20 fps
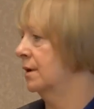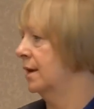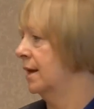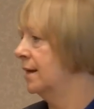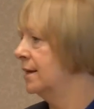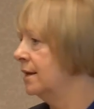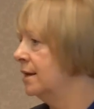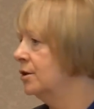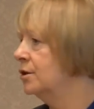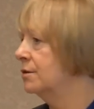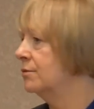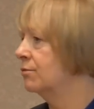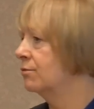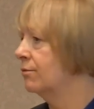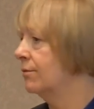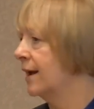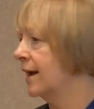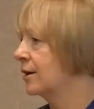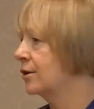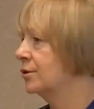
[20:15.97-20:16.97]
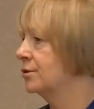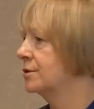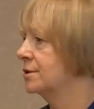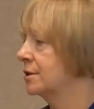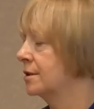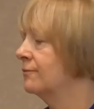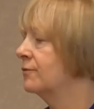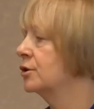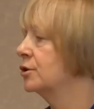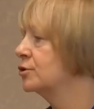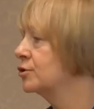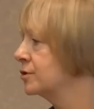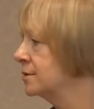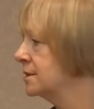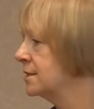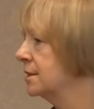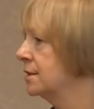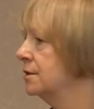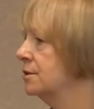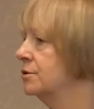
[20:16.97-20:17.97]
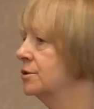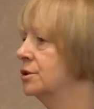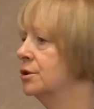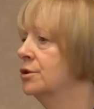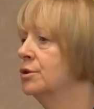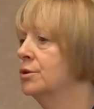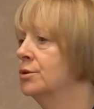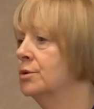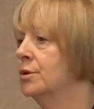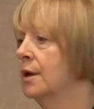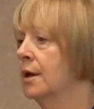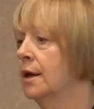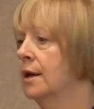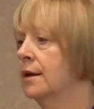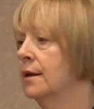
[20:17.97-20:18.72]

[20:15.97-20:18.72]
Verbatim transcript: any records conversions that you do,